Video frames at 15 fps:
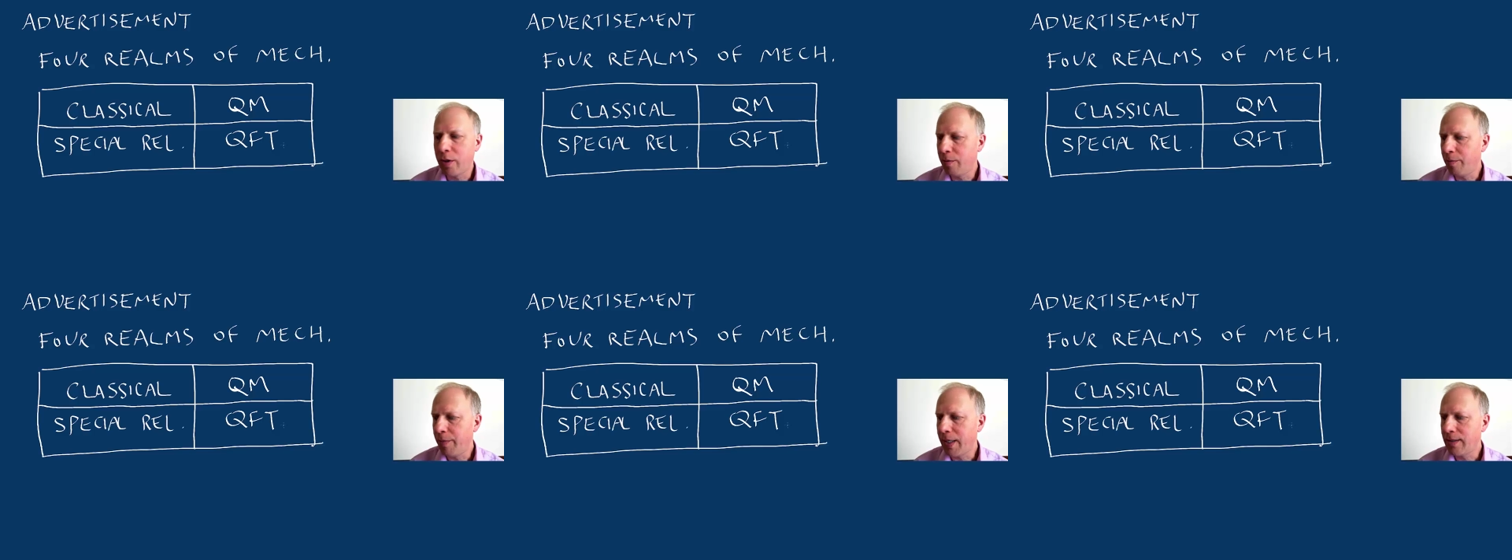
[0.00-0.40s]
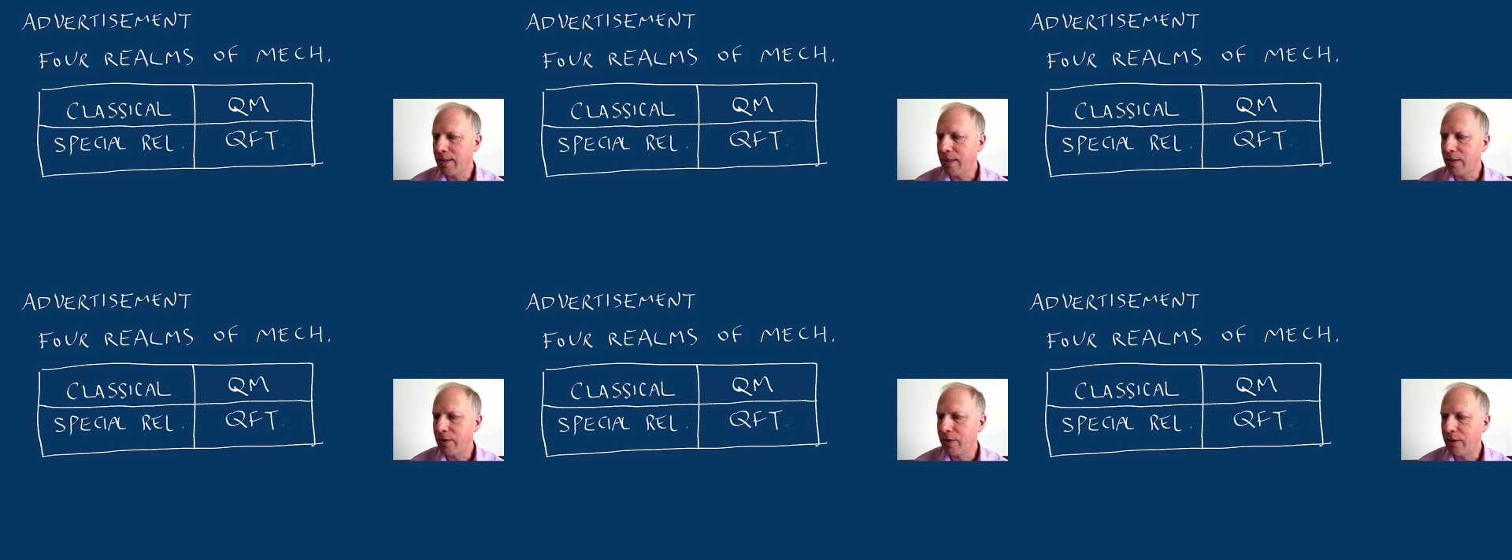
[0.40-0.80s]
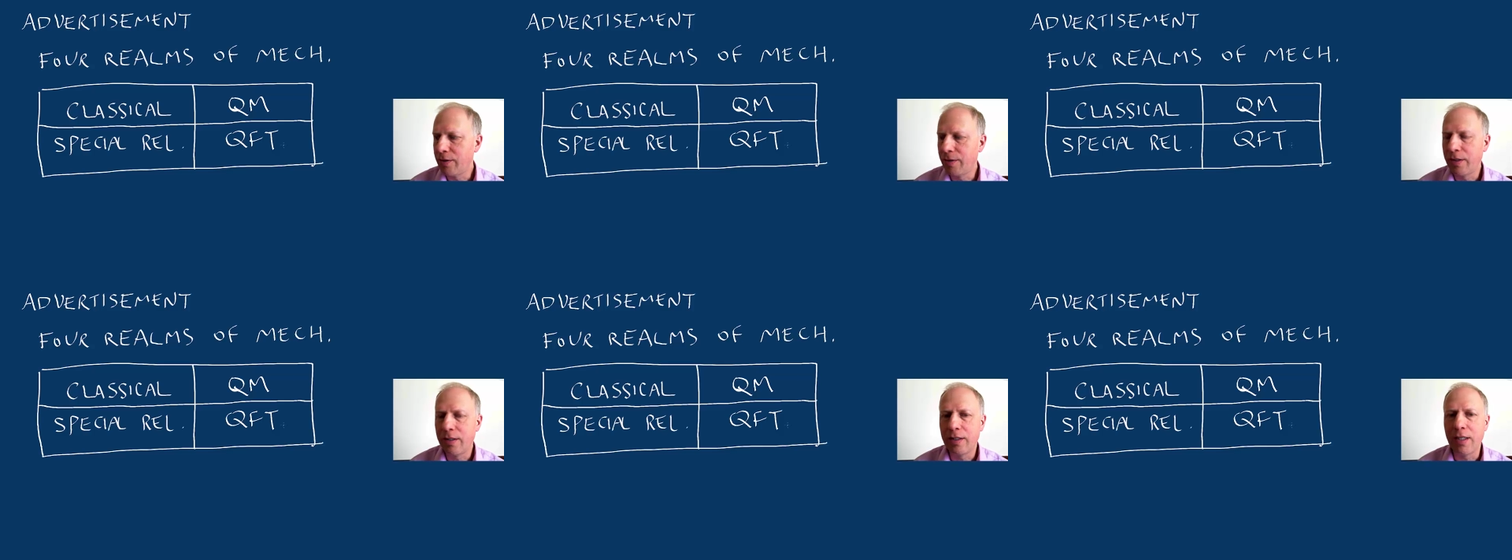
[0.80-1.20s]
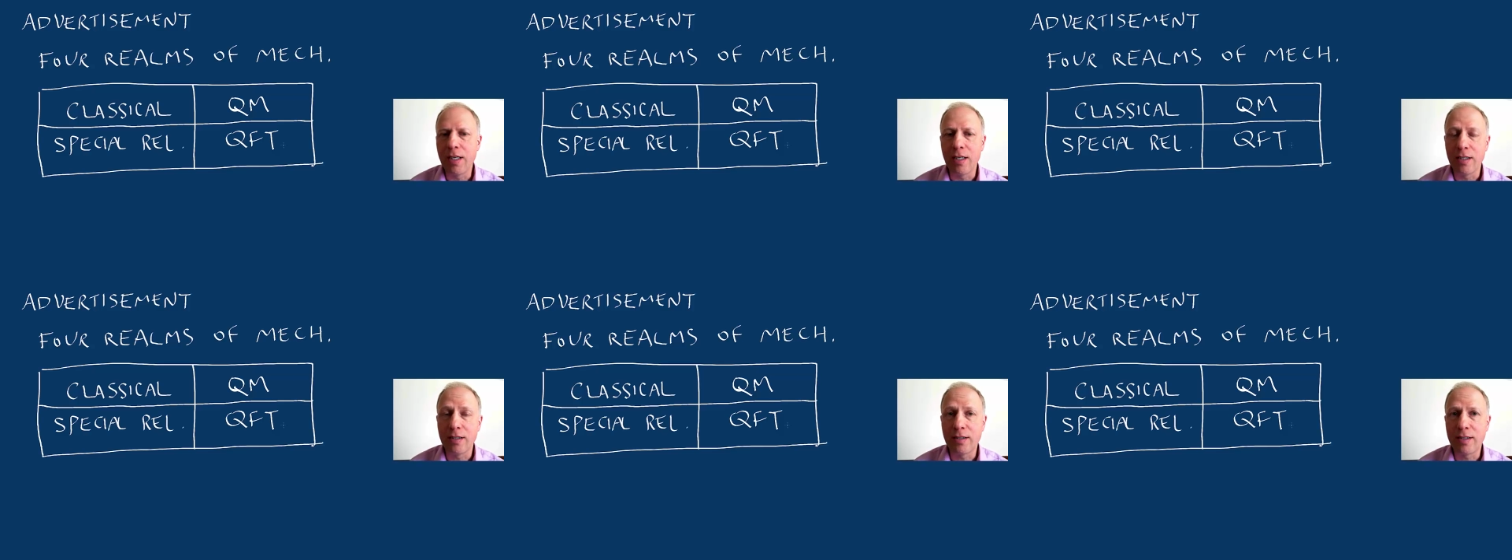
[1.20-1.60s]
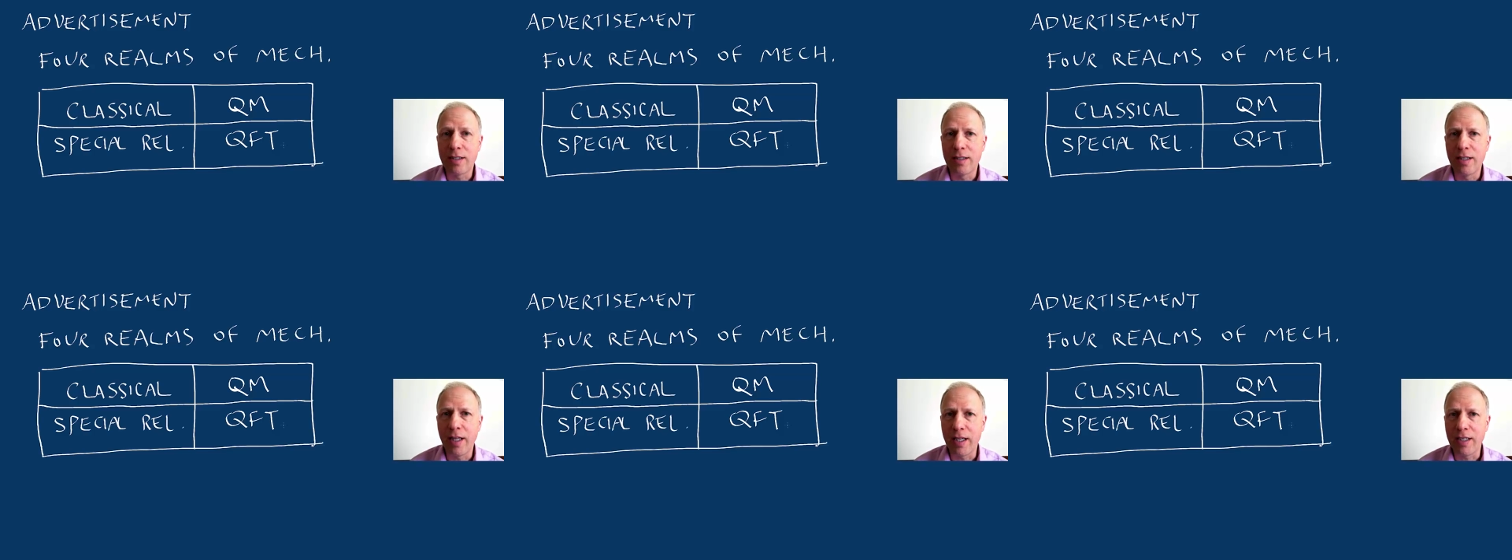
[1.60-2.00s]
The important message
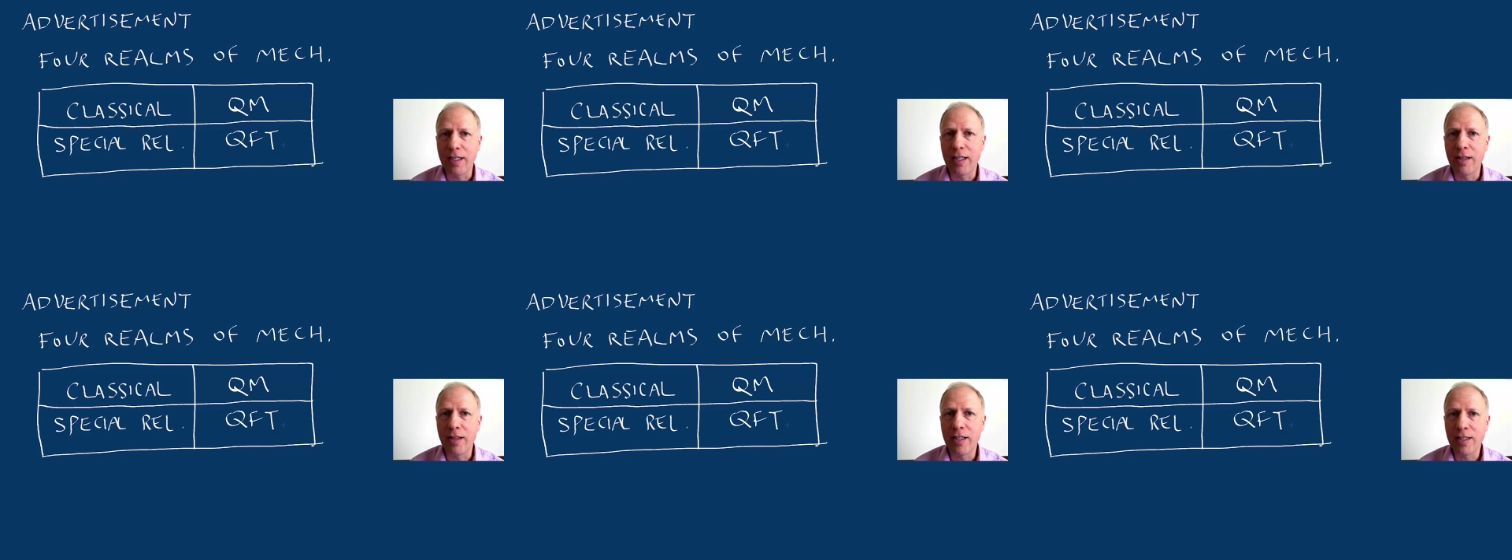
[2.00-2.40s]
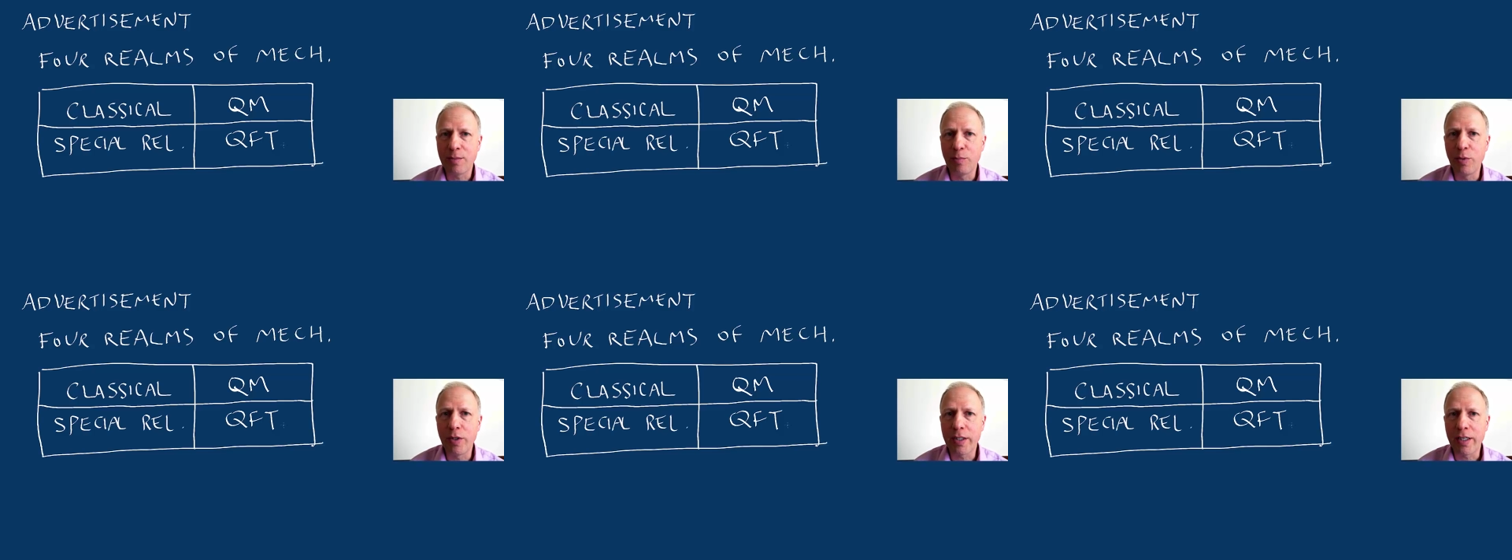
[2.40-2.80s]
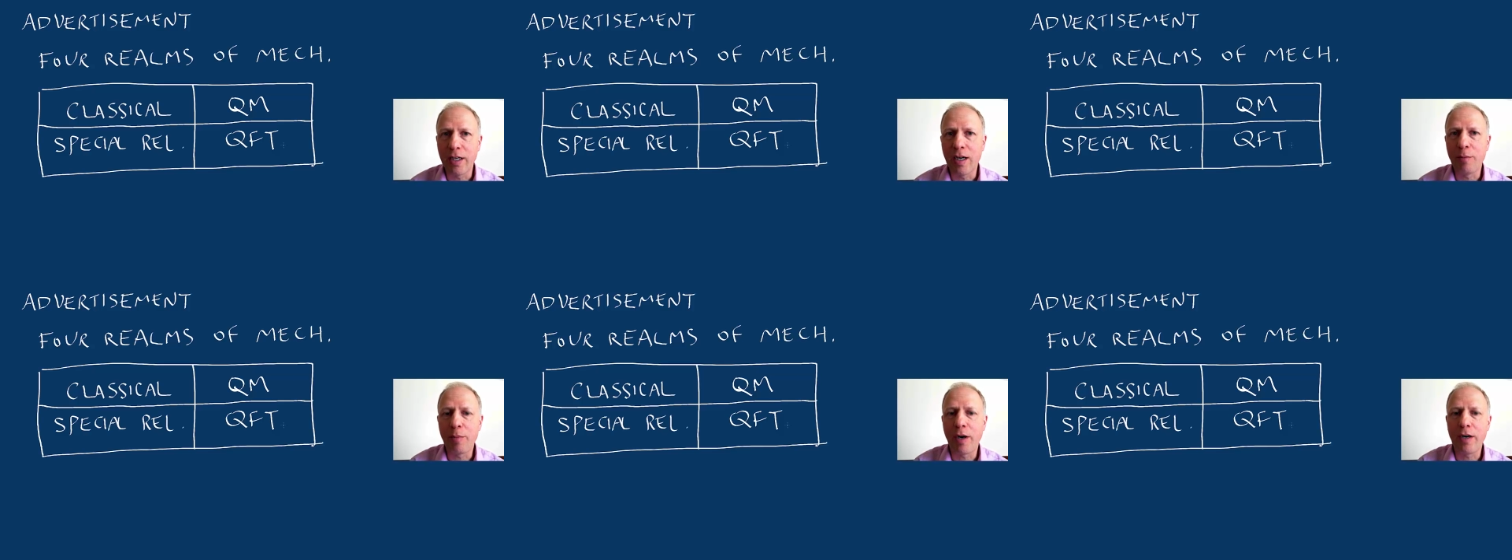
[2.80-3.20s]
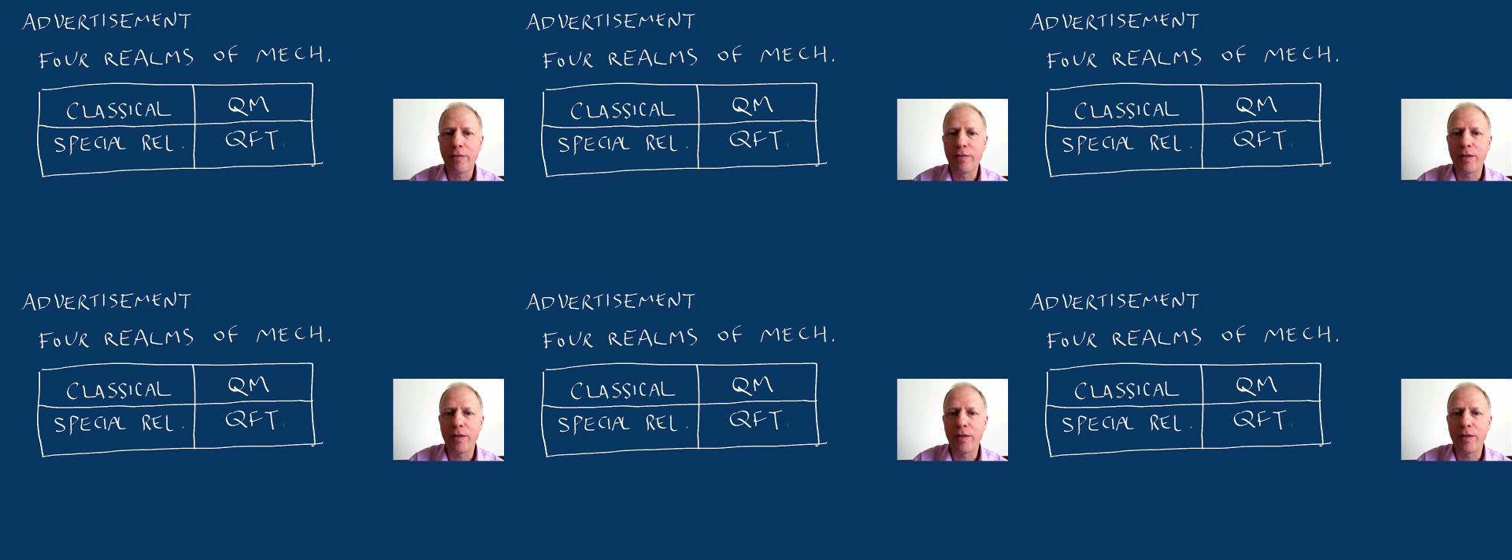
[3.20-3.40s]
is that in this book,